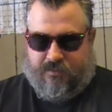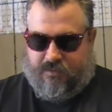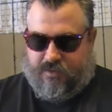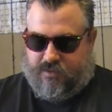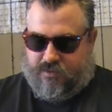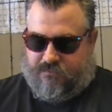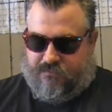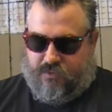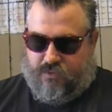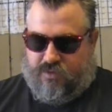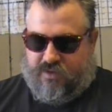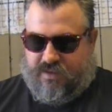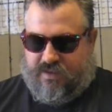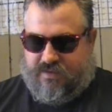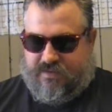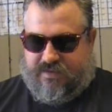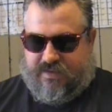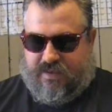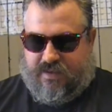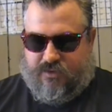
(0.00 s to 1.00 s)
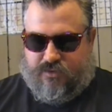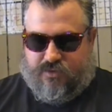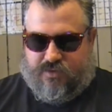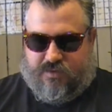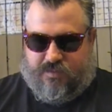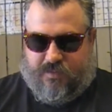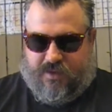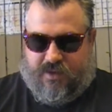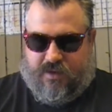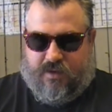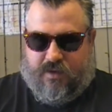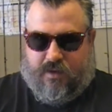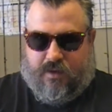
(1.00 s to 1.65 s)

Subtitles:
there's a few things that interest me,